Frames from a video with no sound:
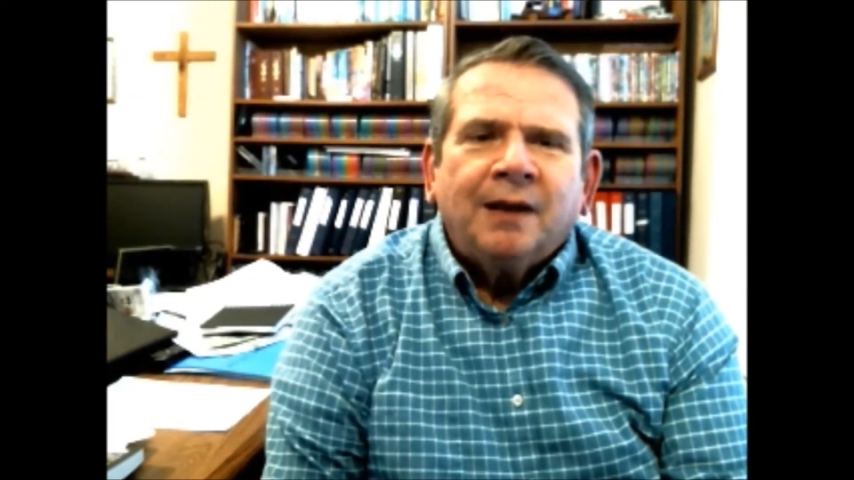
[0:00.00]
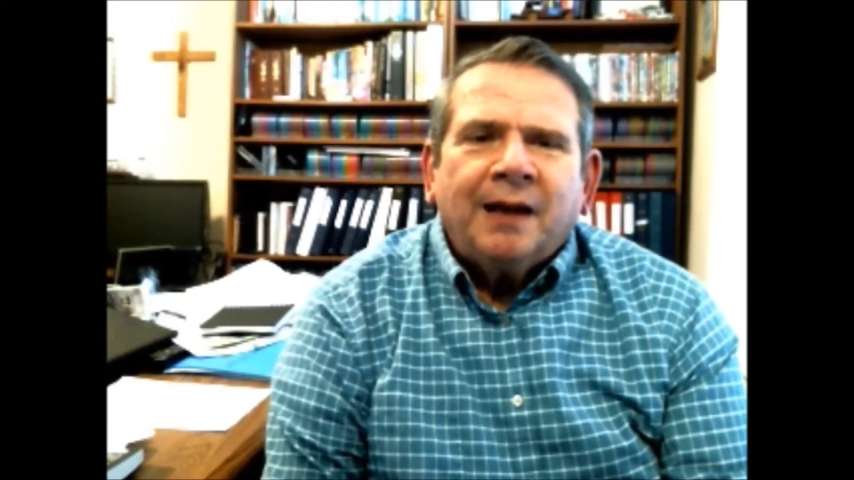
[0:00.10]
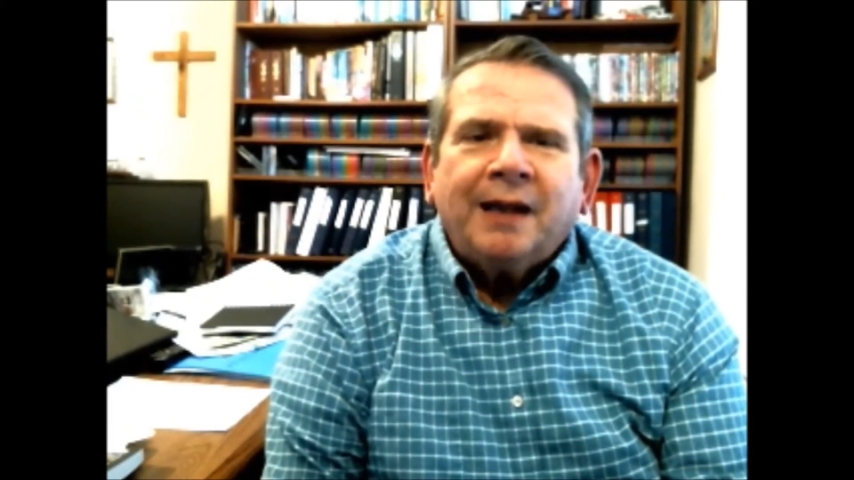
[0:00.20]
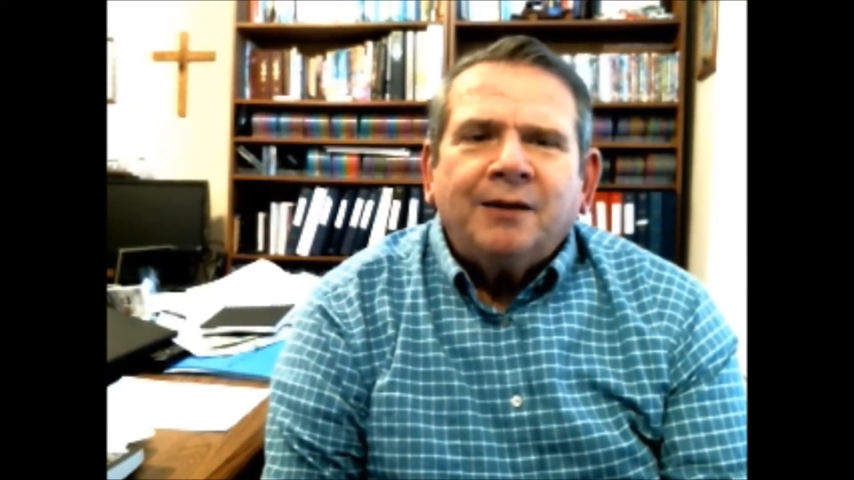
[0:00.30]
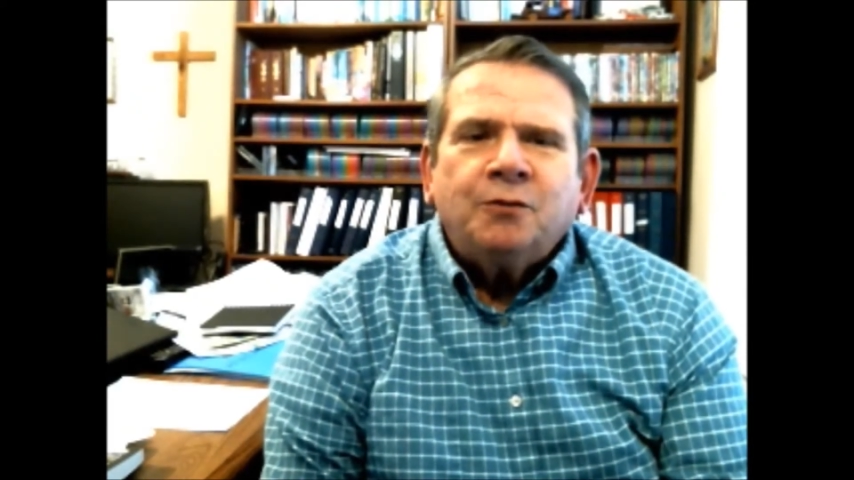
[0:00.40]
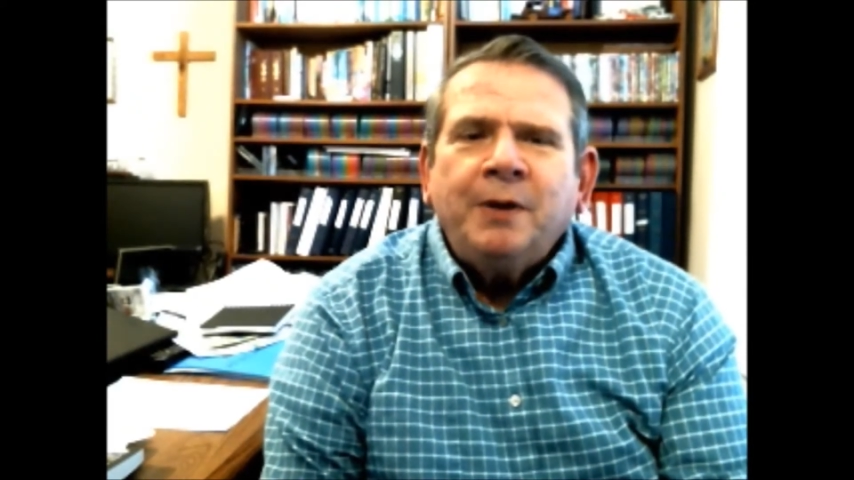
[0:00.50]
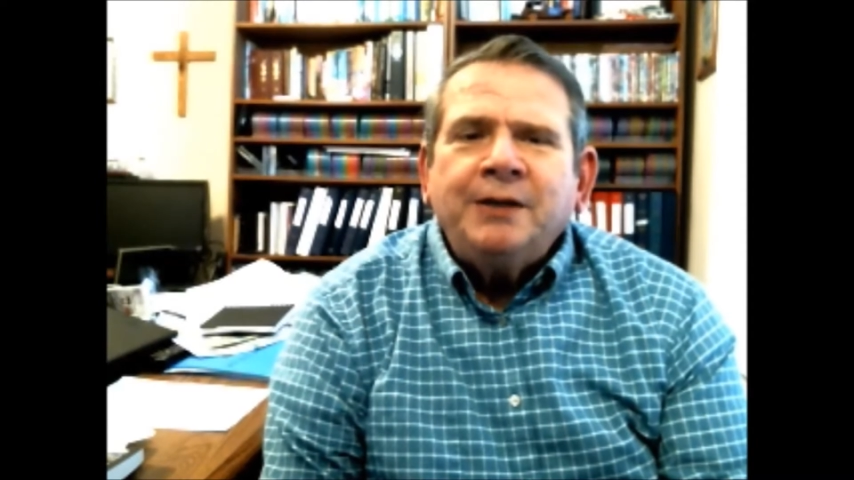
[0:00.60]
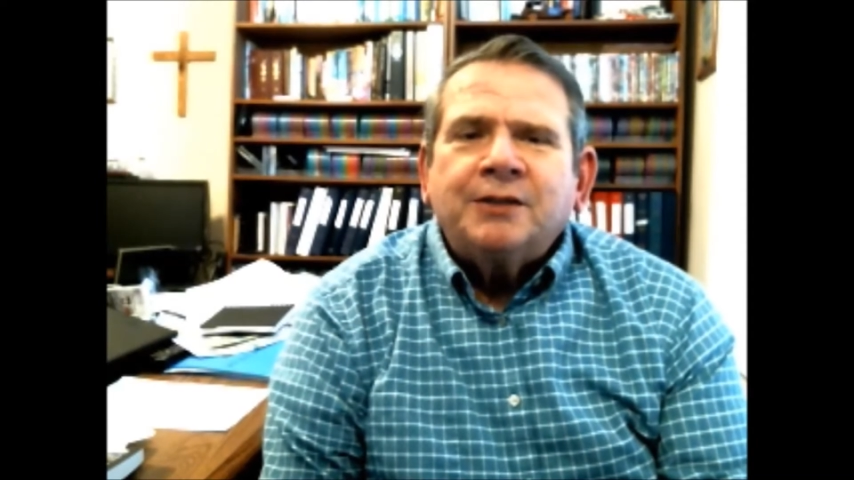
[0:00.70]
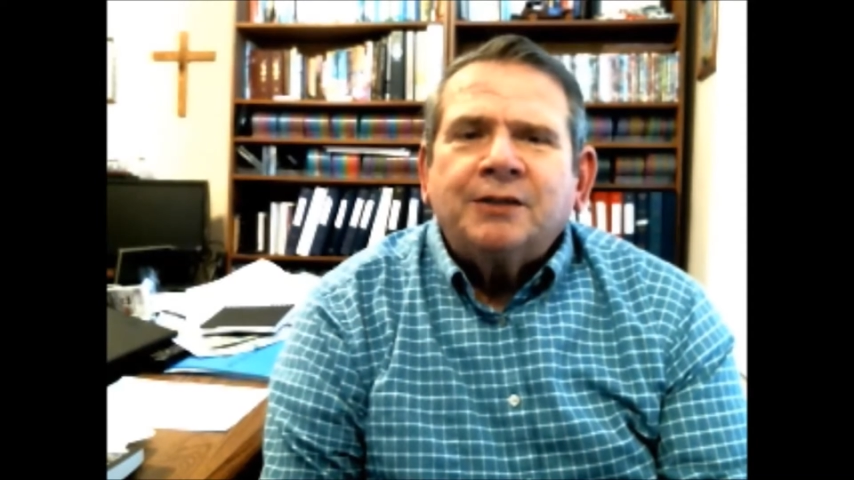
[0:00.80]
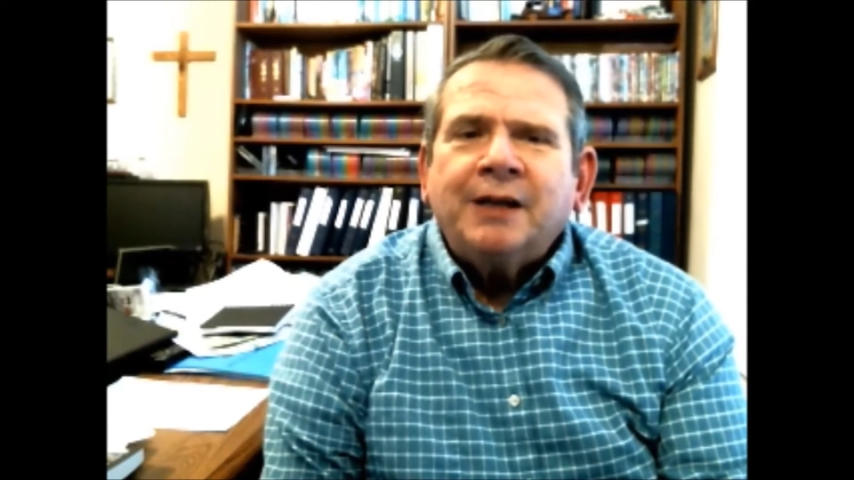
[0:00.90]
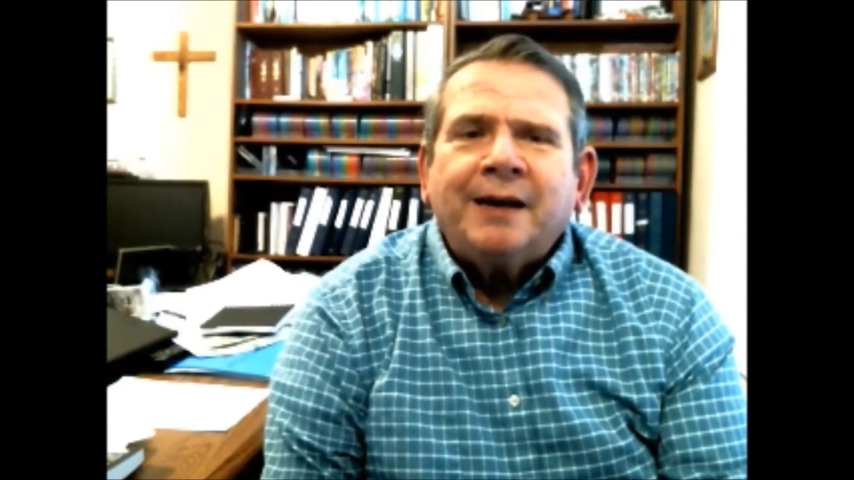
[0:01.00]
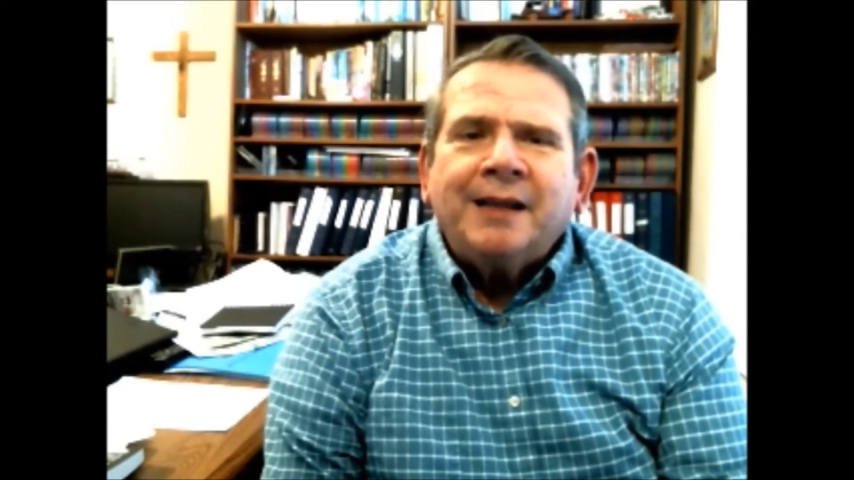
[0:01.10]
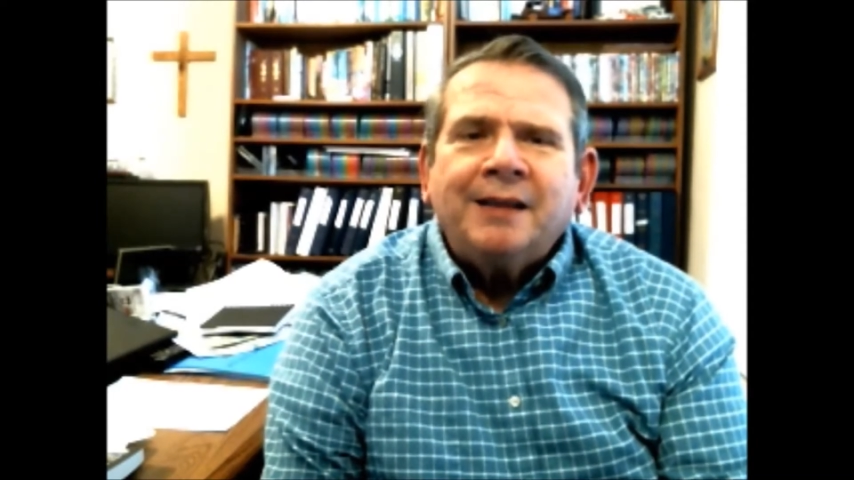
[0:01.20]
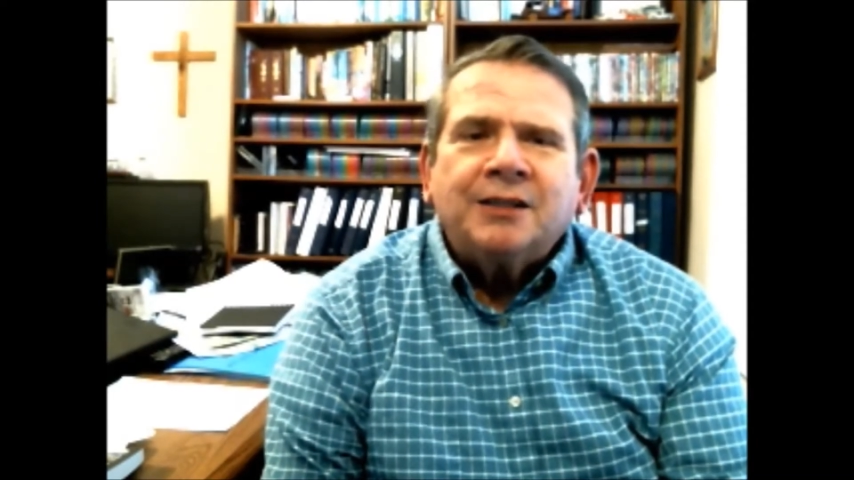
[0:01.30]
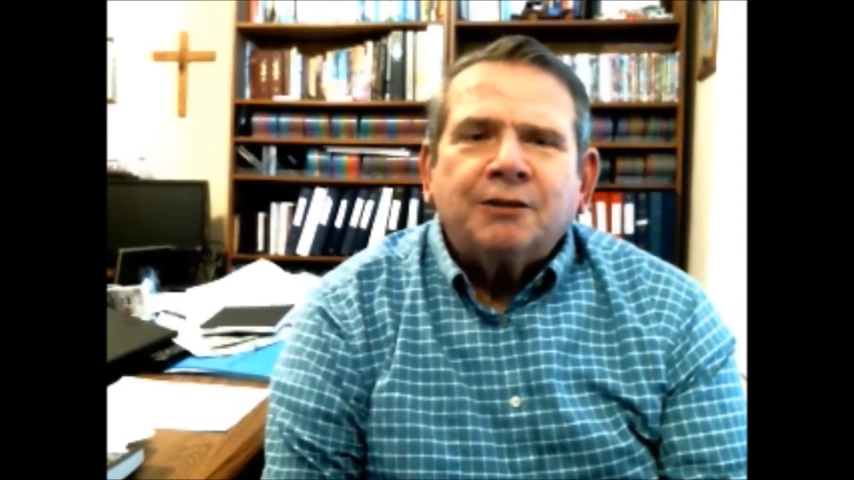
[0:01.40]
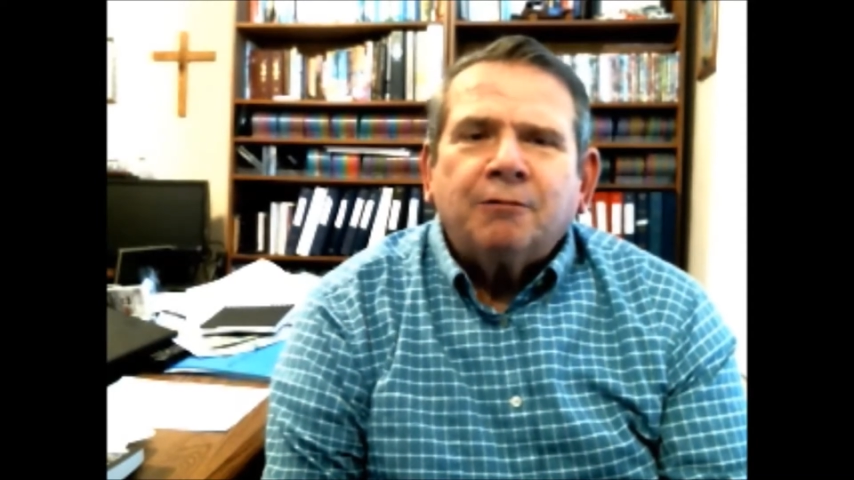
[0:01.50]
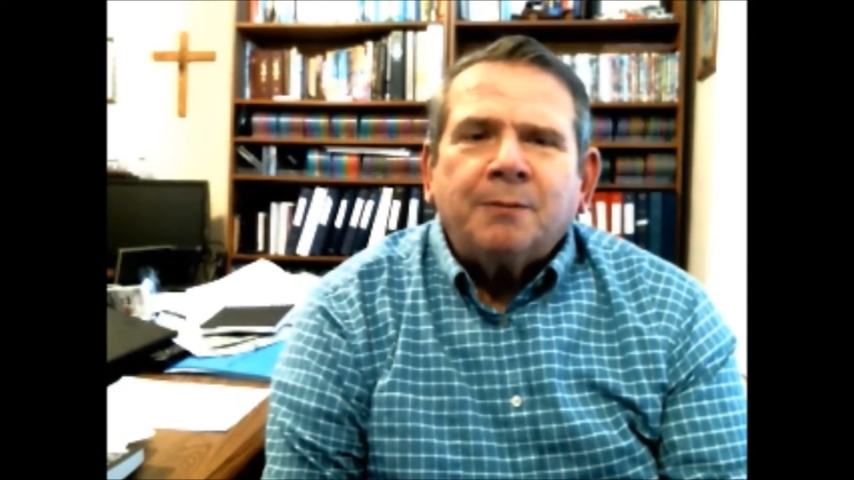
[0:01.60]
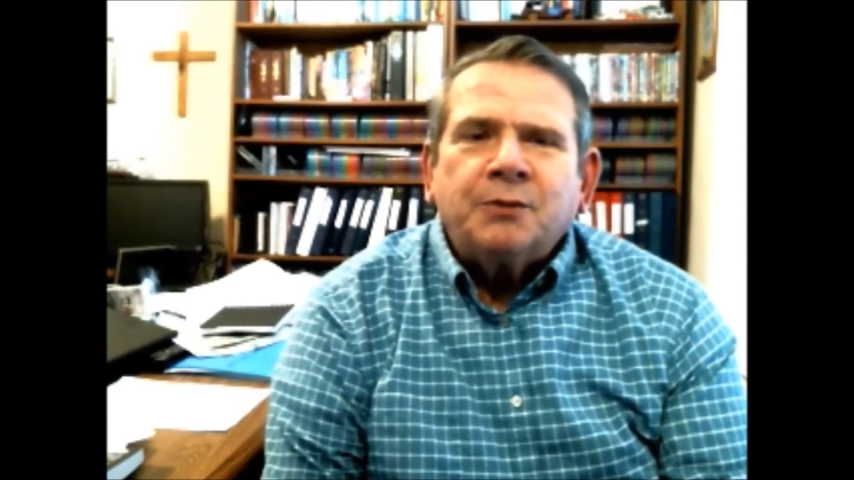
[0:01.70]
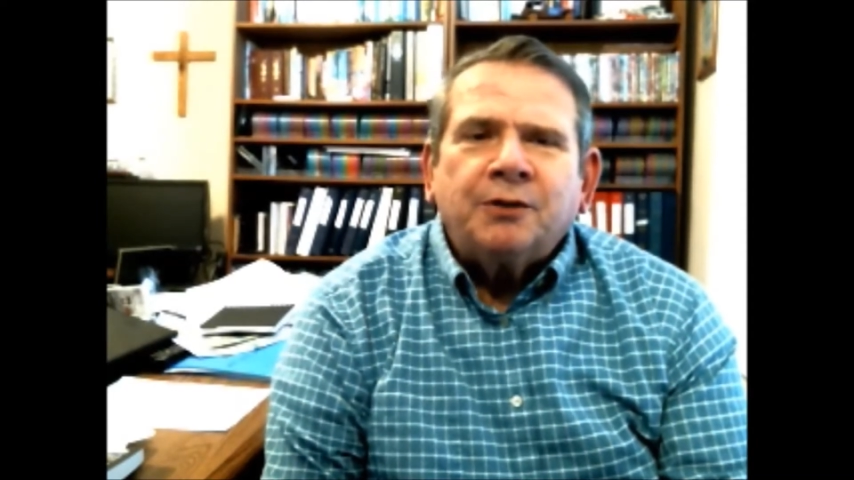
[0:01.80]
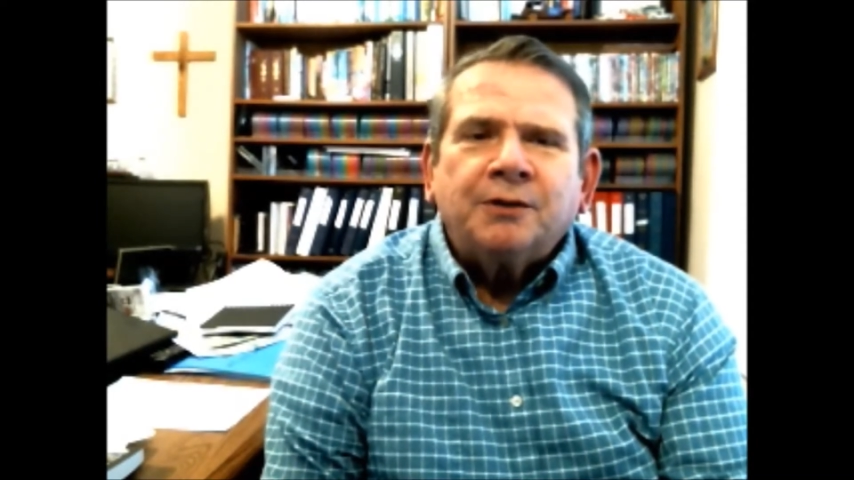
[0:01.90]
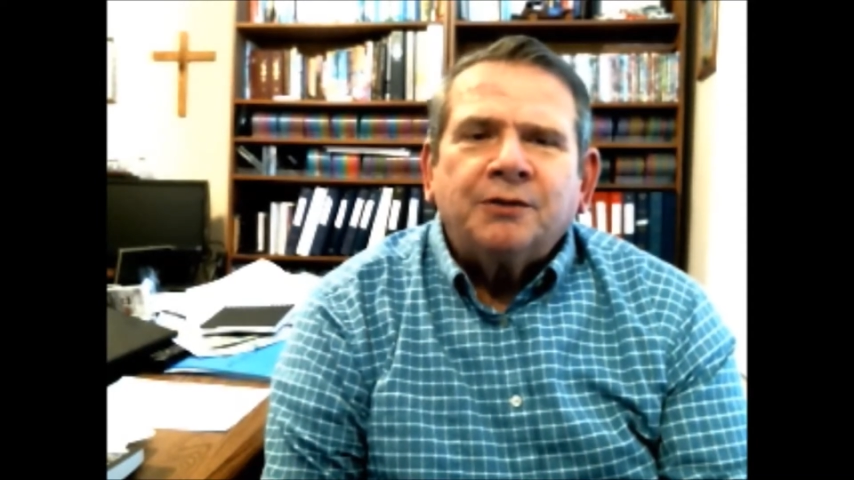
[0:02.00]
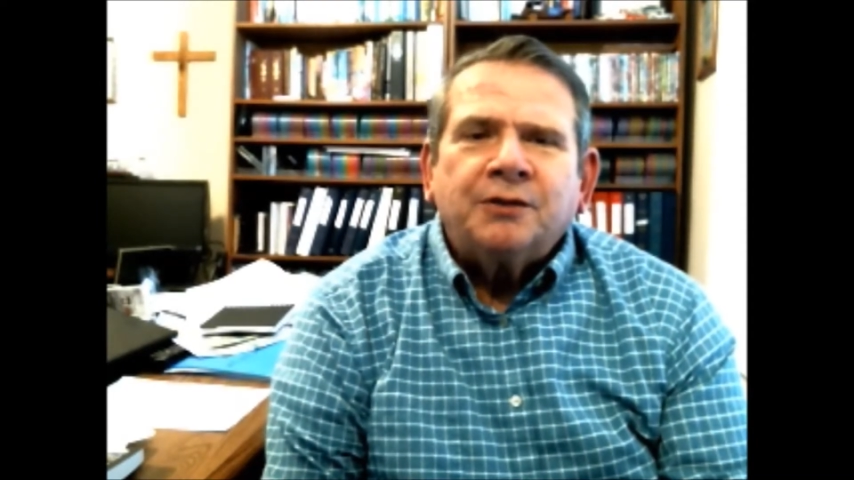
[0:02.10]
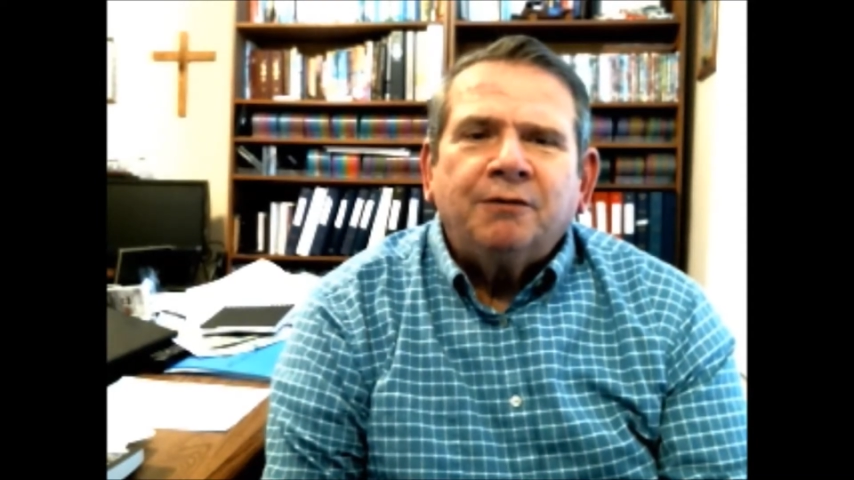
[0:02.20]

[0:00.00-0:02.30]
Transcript: And we study the scriptures